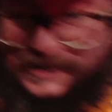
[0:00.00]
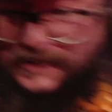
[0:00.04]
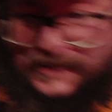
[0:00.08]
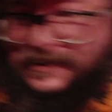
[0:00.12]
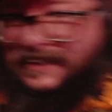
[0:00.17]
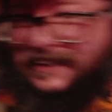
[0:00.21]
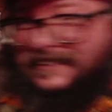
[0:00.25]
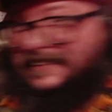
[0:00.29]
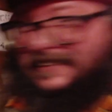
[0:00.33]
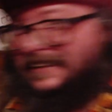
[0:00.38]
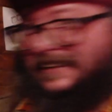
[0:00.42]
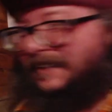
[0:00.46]

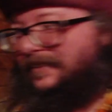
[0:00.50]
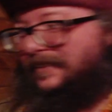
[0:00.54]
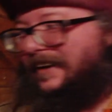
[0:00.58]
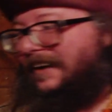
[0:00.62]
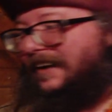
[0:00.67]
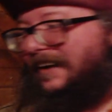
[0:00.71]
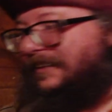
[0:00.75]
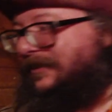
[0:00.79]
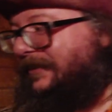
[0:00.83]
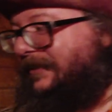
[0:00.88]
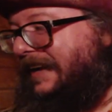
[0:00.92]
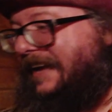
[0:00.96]
wrestling. Give me
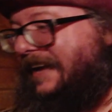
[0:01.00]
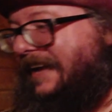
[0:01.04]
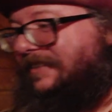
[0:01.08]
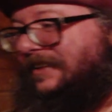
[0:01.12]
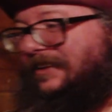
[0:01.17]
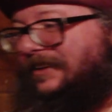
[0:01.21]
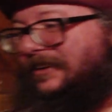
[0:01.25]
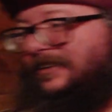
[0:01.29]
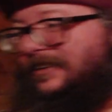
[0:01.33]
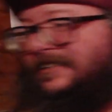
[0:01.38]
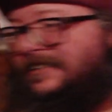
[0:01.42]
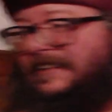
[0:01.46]
that. Do we have a
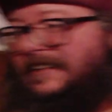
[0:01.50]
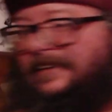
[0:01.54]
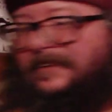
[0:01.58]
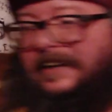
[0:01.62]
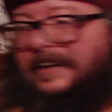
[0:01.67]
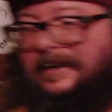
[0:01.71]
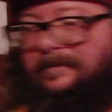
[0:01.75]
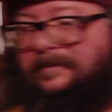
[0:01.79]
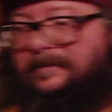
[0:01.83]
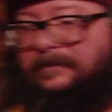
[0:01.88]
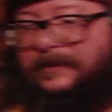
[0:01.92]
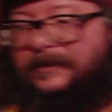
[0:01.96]
Lucy we
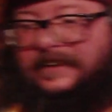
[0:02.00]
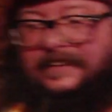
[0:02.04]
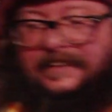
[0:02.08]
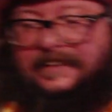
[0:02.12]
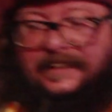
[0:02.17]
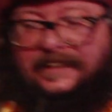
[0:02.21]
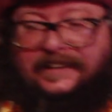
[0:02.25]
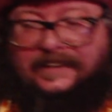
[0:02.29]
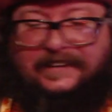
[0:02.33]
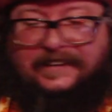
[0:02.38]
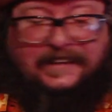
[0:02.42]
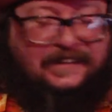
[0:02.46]
can put in
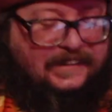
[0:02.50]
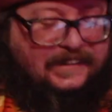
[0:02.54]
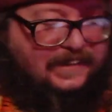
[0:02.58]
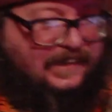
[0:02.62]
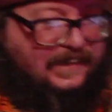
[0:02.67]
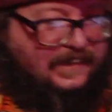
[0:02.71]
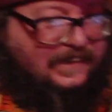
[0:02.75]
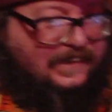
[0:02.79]
there? Get it out of